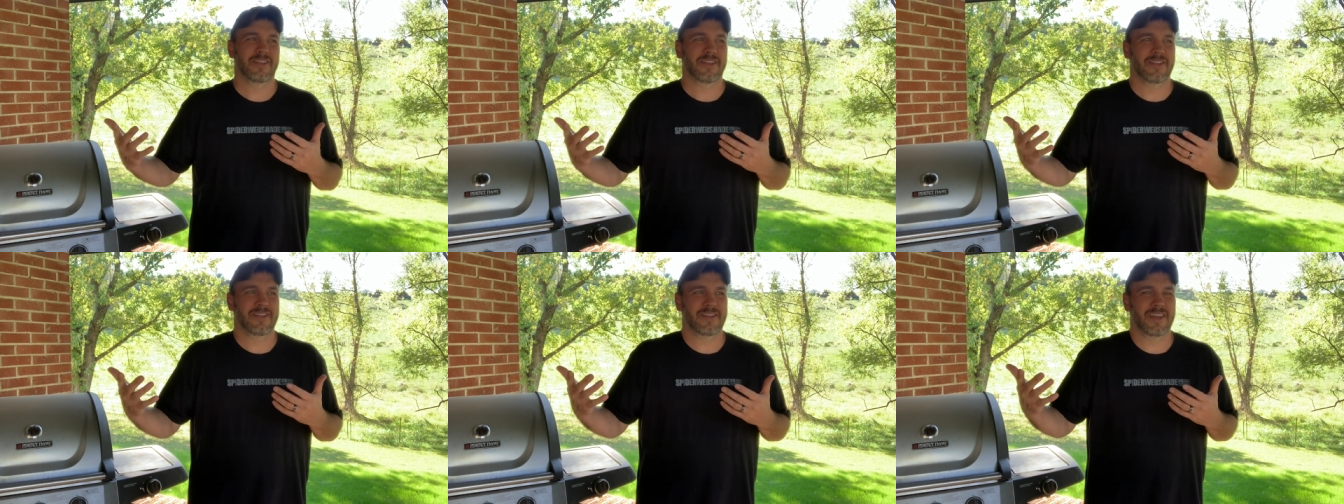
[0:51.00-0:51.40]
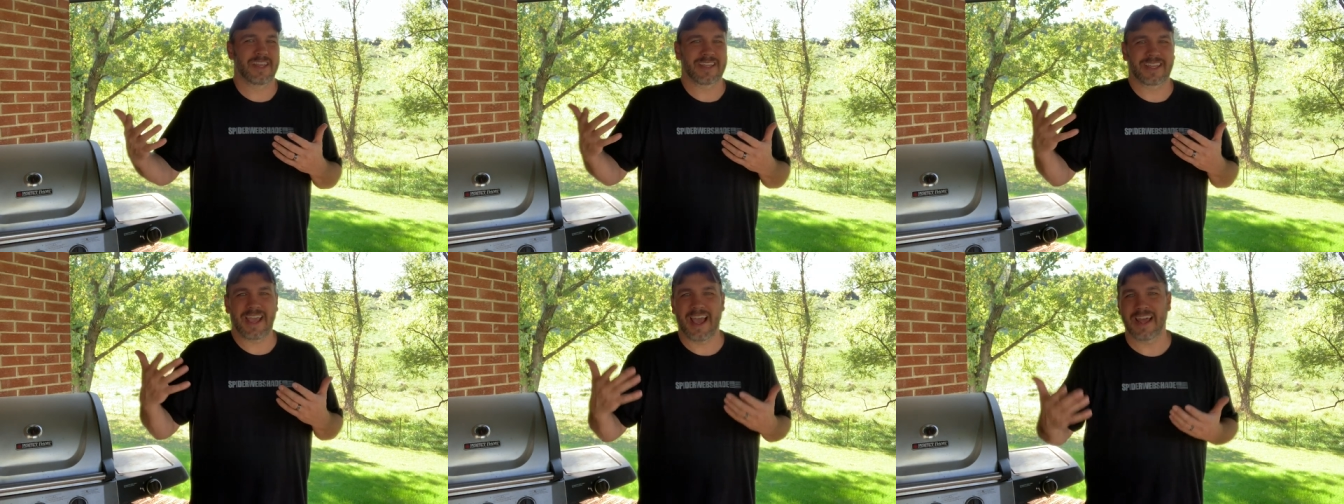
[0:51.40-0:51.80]

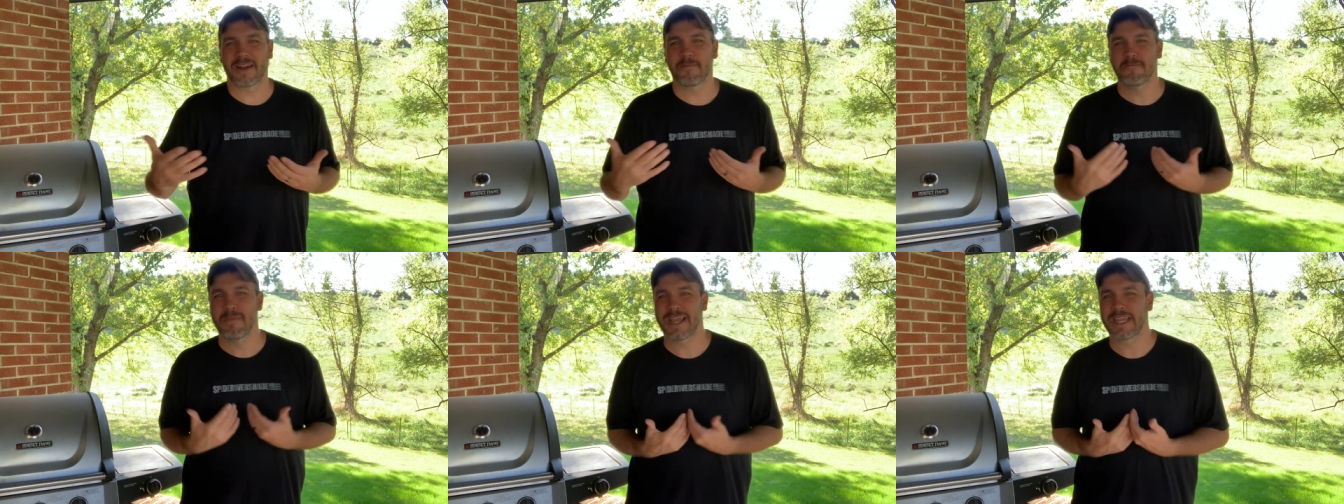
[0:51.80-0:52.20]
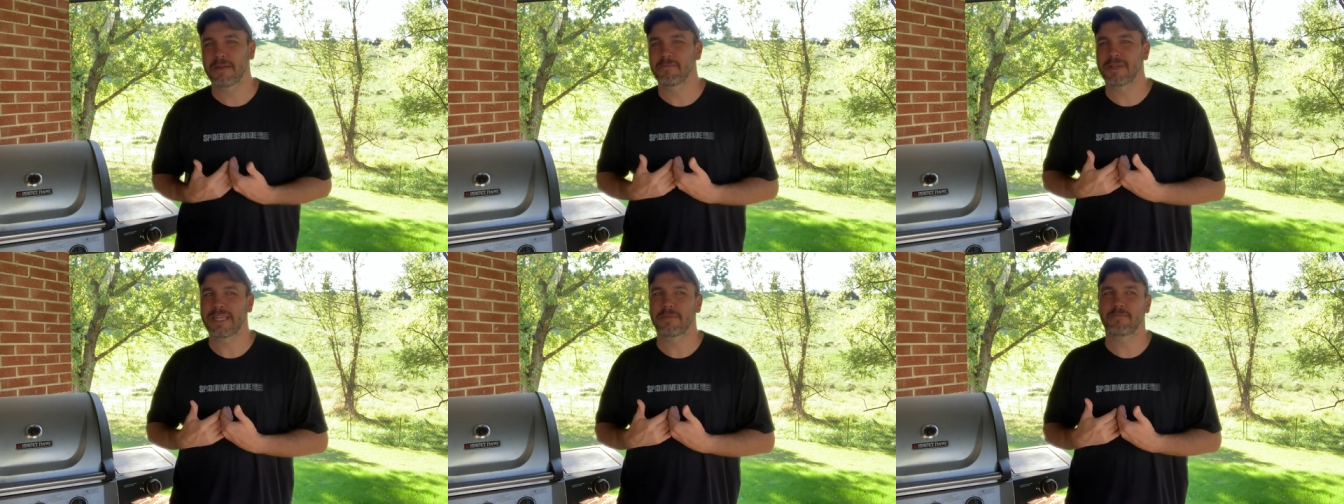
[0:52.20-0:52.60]
that kind of made
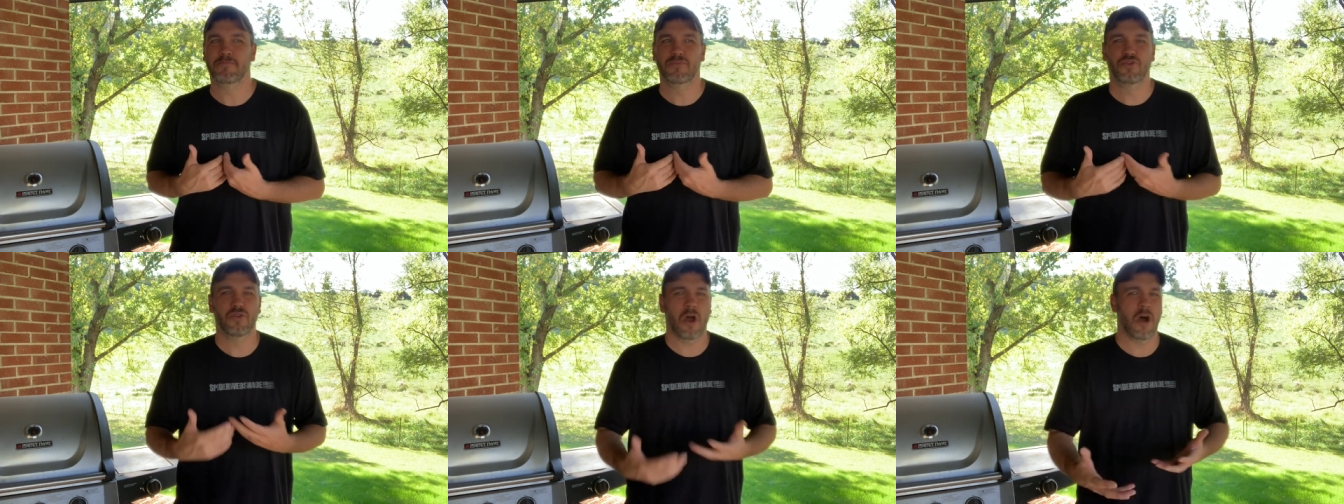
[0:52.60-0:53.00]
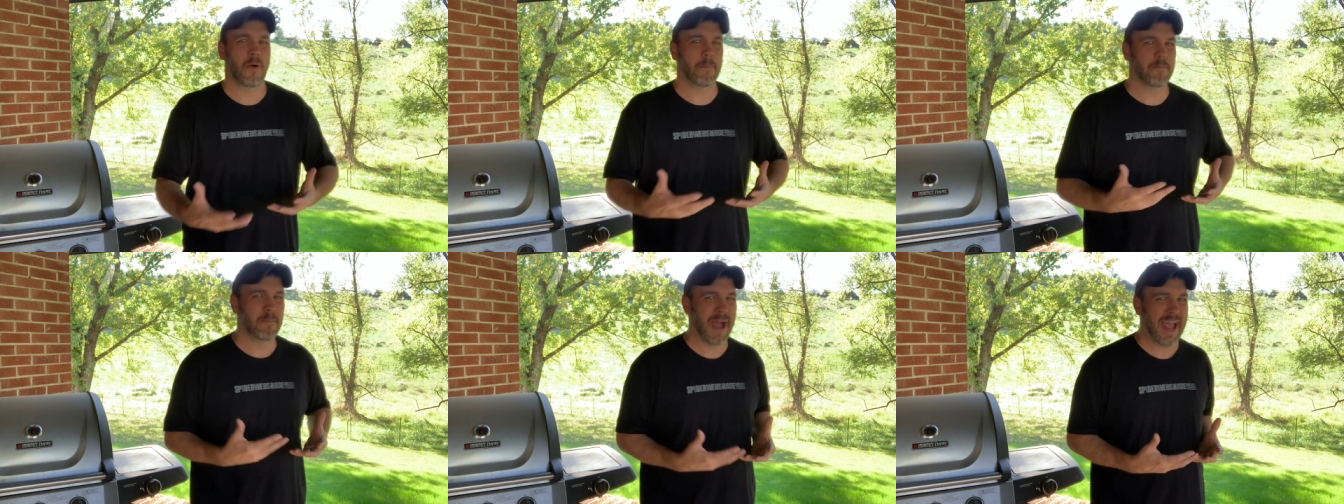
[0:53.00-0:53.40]
me
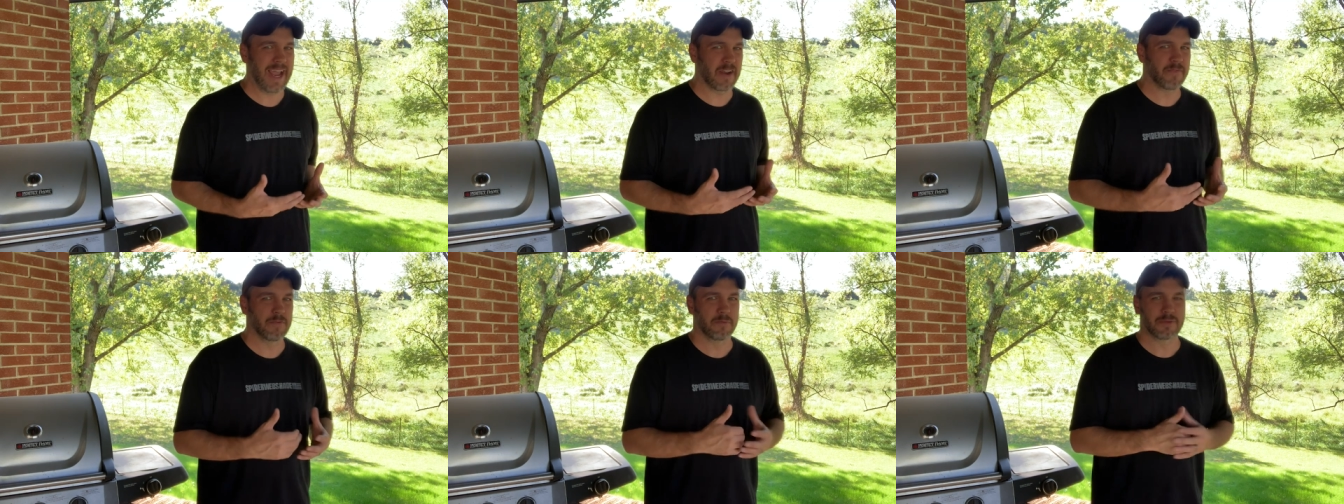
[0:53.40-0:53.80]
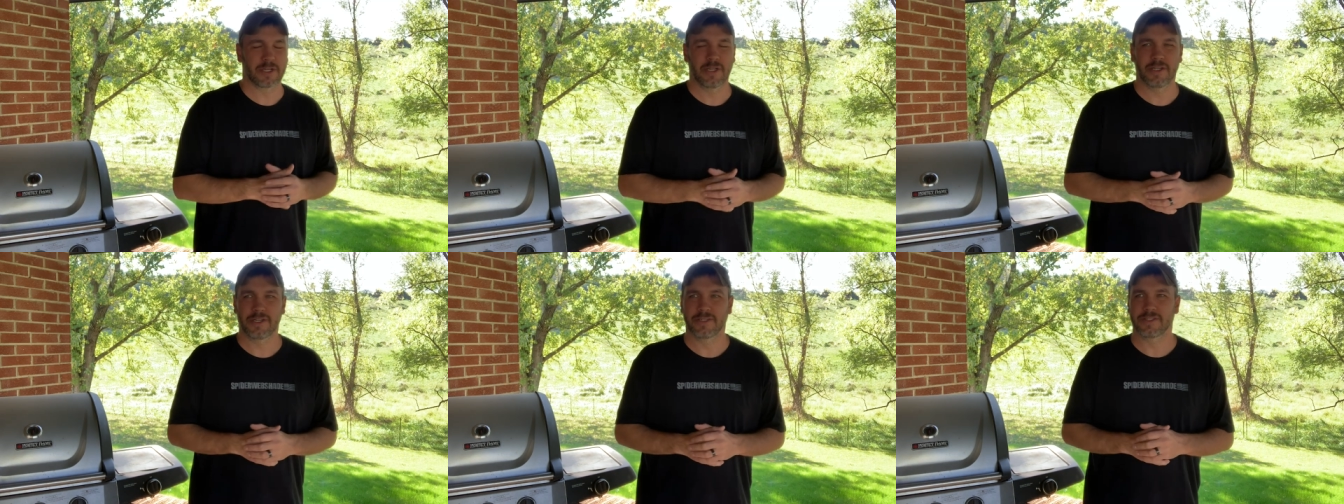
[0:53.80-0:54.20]
draw back from
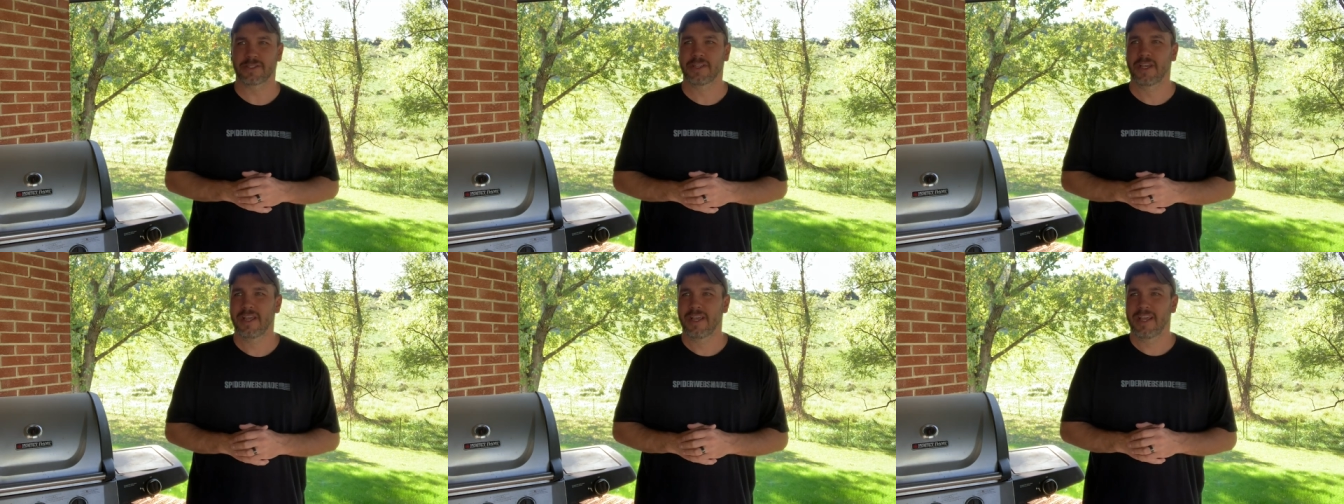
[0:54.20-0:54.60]
guns,